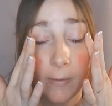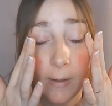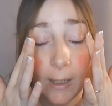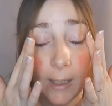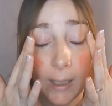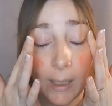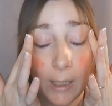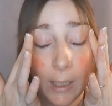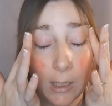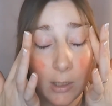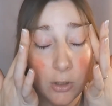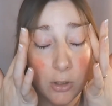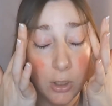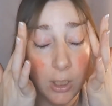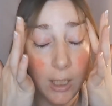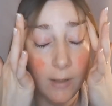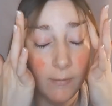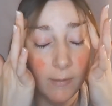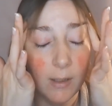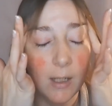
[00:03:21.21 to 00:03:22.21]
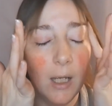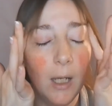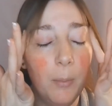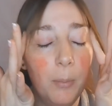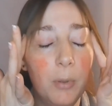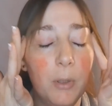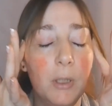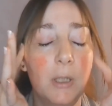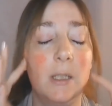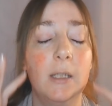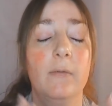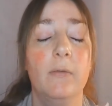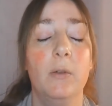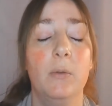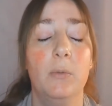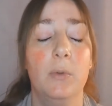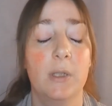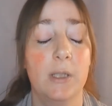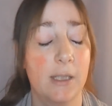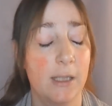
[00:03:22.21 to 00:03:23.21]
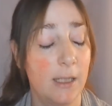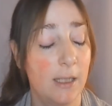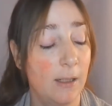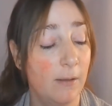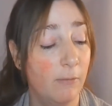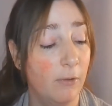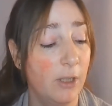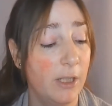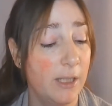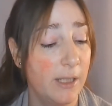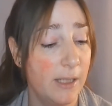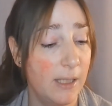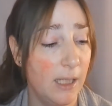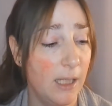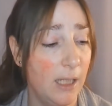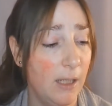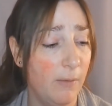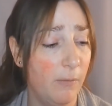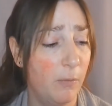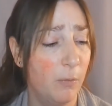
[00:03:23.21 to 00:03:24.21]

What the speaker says: I actually have a couple of different ones that I've received.